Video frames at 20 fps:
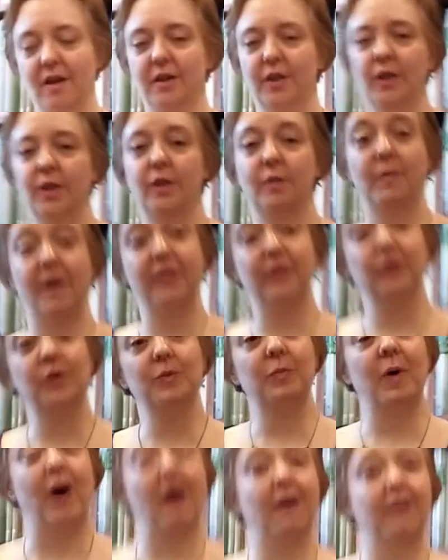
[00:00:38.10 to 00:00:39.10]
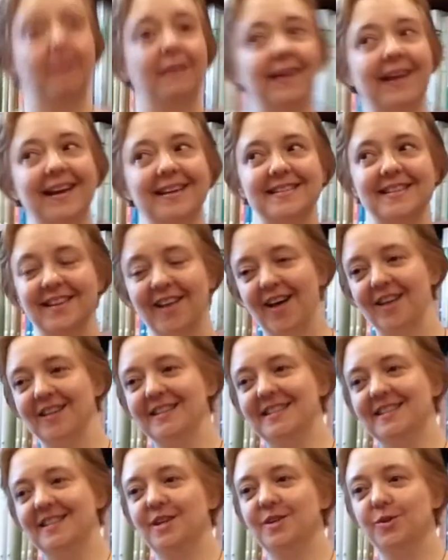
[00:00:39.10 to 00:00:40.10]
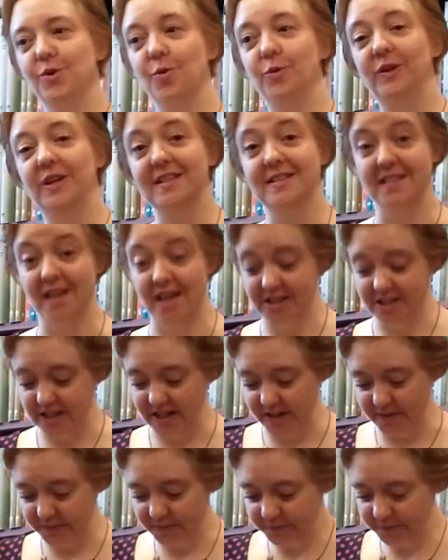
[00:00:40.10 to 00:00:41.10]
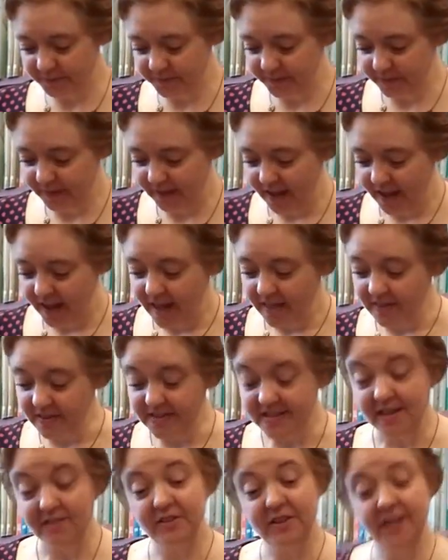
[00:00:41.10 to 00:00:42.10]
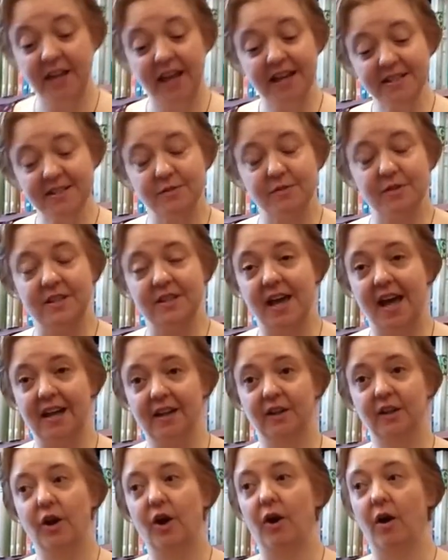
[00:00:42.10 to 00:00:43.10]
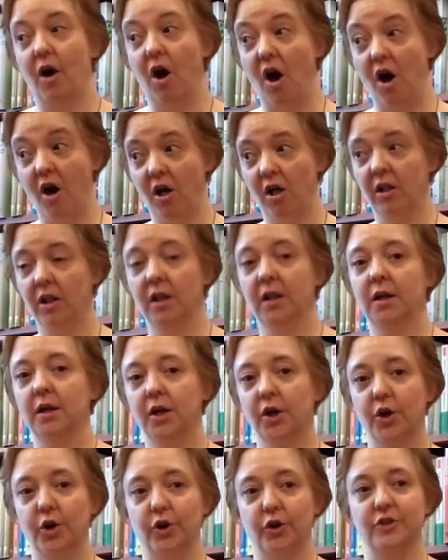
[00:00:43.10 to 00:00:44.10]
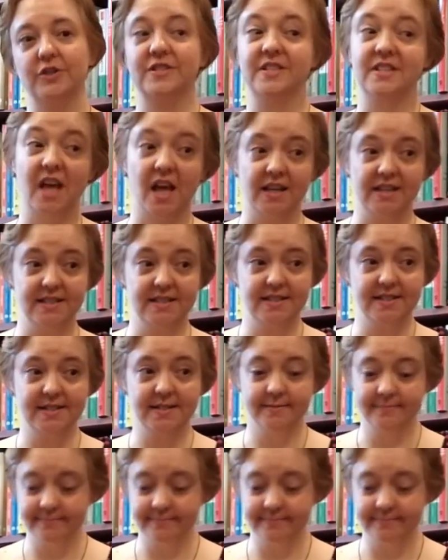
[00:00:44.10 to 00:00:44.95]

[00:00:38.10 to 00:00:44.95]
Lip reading: on the mother par excellence, Doña Sancha. The 7 knights of the title are all her sons.